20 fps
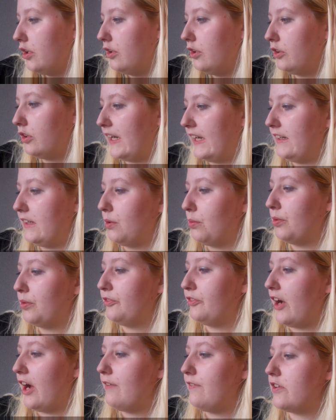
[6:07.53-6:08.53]
Okay, number
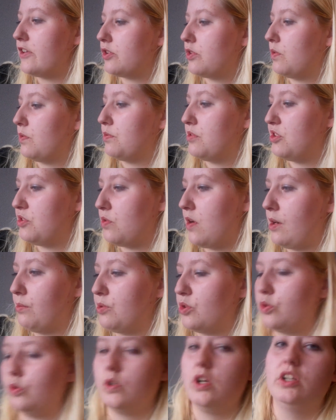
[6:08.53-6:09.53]
5 is from
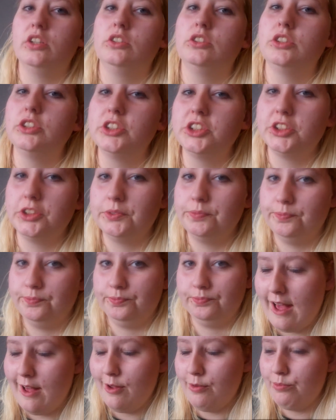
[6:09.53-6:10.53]
Straps Chronicles.
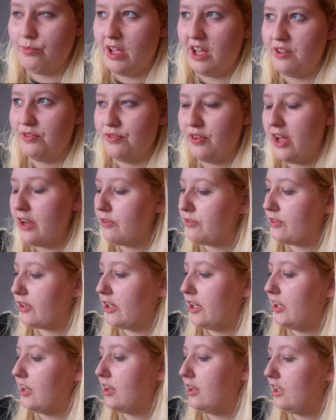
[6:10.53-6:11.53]
And my
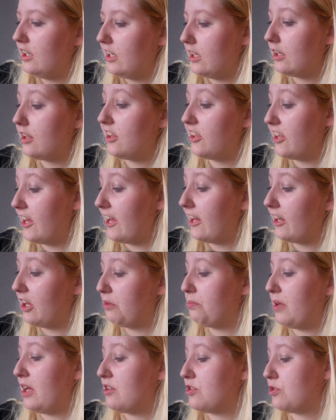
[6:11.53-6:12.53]
favorite thing
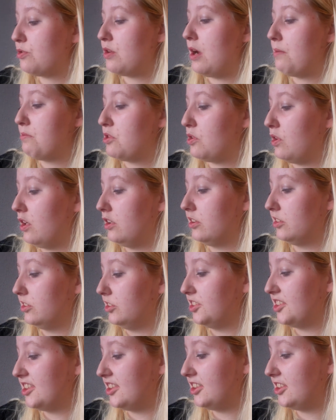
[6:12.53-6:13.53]
about Straps
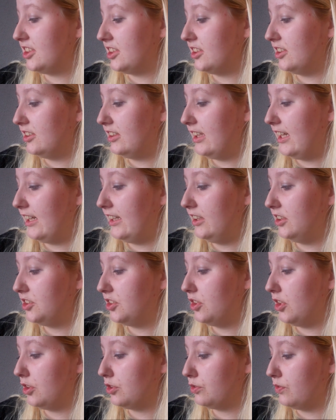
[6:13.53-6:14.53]
Chronicles is that he's a
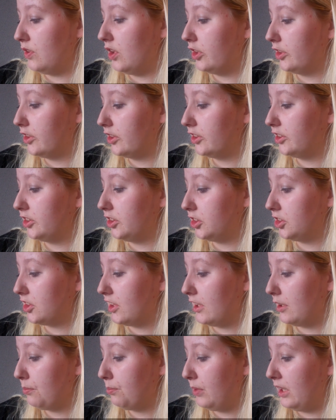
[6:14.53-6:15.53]
Dutch vlogger, just
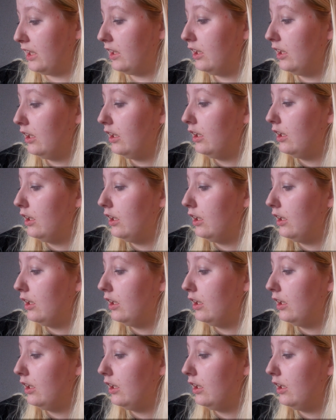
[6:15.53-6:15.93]
like me.